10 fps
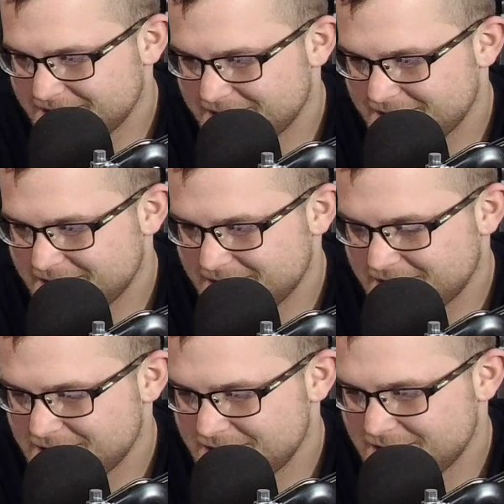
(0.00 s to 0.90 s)
that's
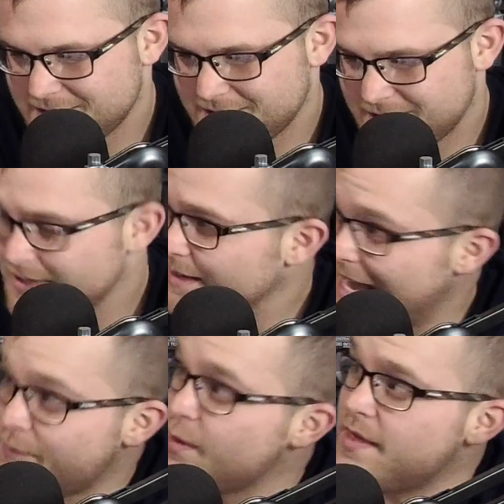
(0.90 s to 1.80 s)
happened, everything,
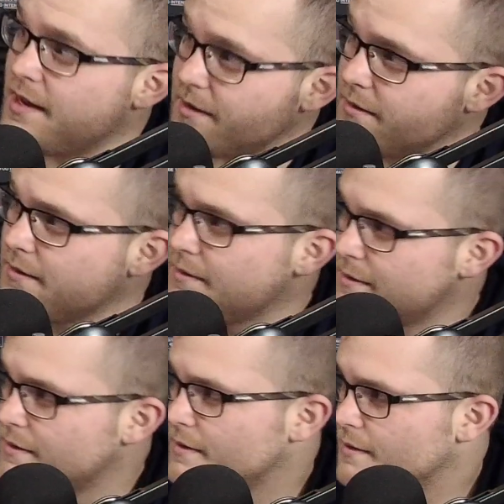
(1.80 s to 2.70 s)
everything,
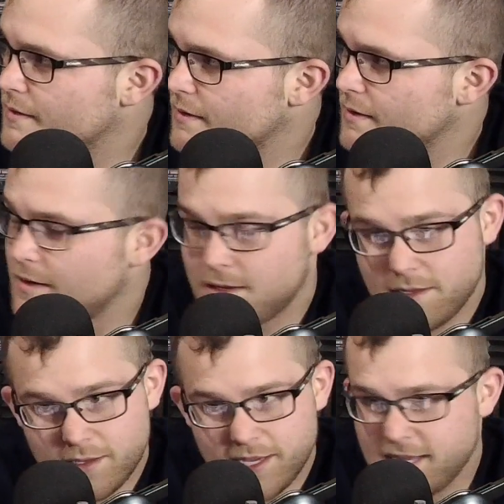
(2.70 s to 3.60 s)
anything that's worth talking
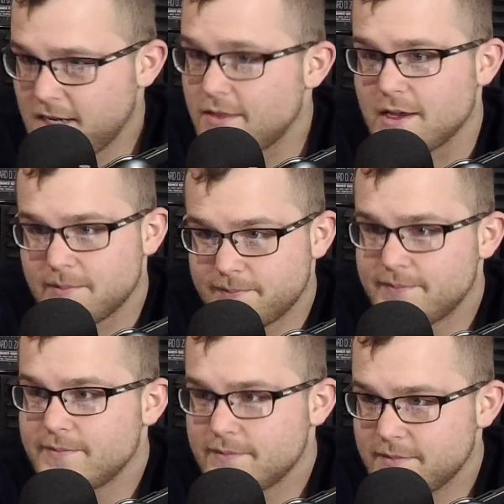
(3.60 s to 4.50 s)
about. We talk about
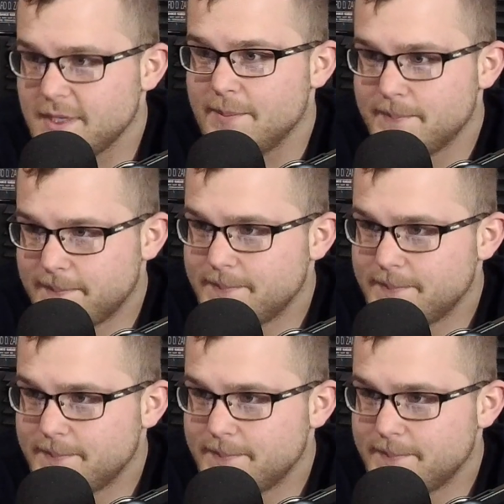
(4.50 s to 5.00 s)
it. Yep.